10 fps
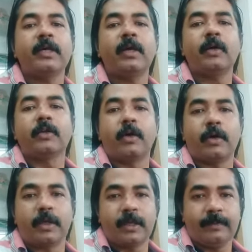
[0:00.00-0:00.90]

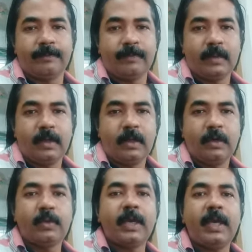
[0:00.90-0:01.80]
authority,
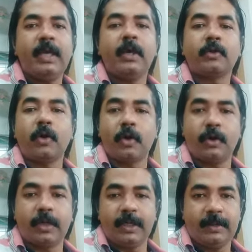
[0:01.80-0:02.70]
to gain
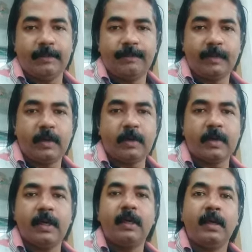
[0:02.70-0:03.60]
authority.
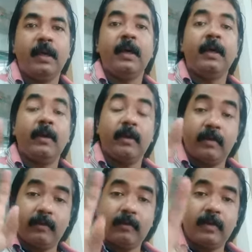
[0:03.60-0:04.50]
Okay,
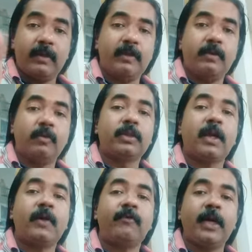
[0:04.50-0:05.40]

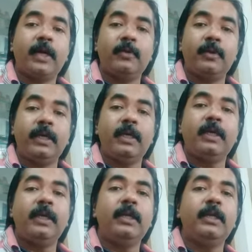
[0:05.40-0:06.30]
Uttara Phalguni
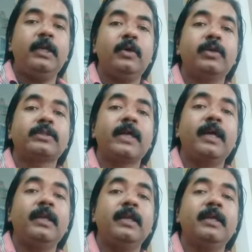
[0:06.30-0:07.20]
in Leo
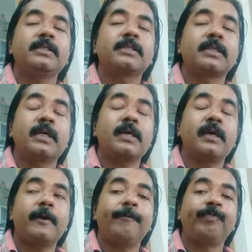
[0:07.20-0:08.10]
sign is
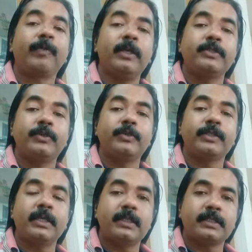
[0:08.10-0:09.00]

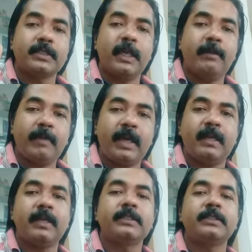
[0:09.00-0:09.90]
using the same
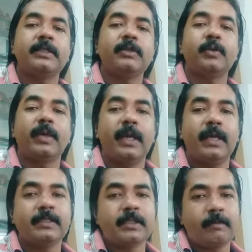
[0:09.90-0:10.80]
energy to
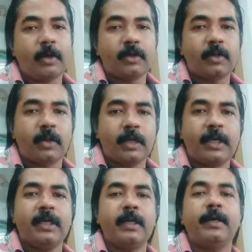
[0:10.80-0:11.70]
gain some
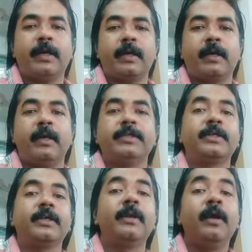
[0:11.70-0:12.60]
authority and recognition.